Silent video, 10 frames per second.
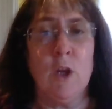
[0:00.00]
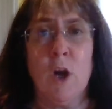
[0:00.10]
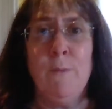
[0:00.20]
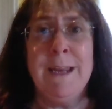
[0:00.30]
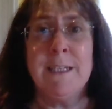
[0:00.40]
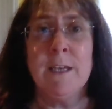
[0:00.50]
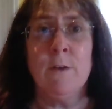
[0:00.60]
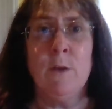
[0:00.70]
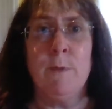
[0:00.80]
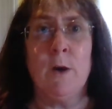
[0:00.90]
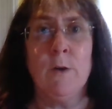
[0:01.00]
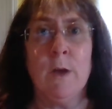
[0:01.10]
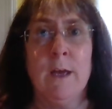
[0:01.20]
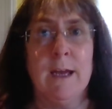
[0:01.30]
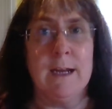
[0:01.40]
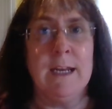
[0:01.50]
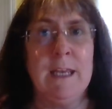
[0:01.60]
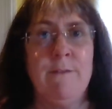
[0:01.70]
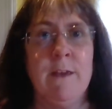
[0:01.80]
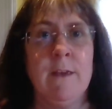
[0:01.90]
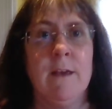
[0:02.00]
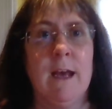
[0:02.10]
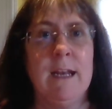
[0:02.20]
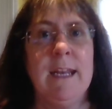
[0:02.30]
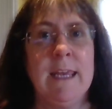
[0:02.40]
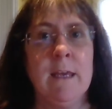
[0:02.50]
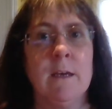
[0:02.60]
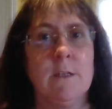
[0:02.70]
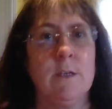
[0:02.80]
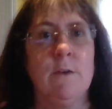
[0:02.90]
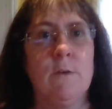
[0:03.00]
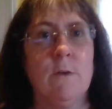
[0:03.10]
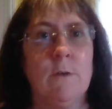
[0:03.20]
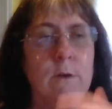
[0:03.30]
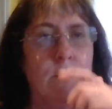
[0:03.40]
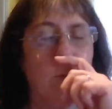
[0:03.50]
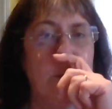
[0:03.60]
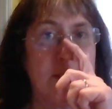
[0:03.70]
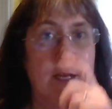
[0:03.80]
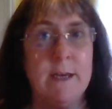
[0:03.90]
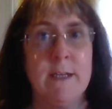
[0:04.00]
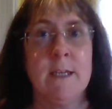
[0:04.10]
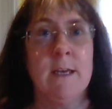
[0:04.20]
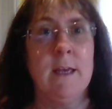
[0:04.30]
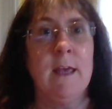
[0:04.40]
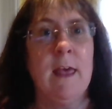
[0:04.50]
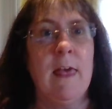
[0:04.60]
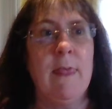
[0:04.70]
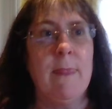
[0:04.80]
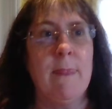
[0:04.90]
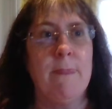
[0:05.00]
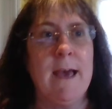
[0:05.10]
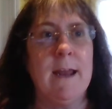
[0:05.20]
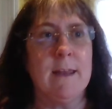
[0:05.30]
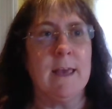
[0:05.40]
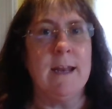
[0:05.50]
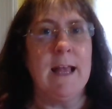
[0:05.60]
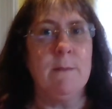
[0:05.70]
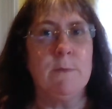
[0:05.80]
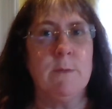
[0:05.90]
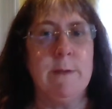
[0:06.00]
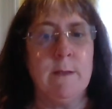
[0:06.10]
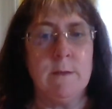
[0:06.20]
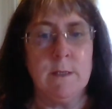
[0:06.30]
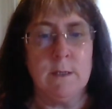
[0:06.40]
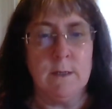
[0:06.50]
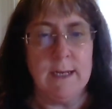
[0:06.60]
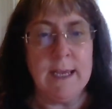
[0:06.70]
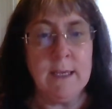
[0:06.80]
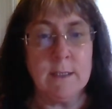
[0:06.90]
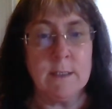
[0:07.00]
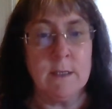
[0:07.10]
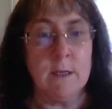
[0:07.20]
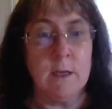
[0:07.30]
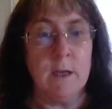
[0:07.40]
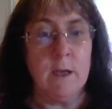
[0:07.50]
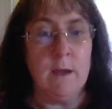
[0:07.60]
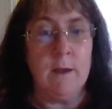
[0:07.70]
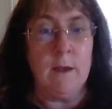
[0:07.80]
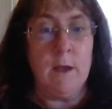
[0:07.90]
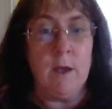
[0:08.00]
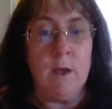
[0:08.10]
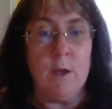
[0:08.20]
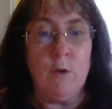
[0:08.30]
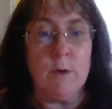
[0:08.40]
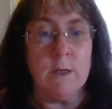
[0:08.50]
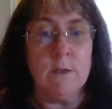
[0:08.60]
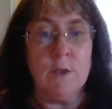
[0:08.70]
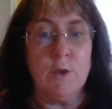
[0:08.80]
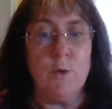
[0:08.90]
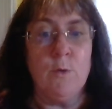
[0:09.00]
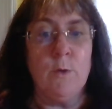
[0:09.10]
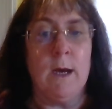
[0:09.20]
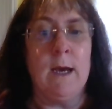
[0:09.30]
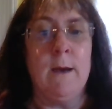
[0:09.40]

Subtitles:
commenting on the blog and leaving a link to your website, that can help to build links. You can do,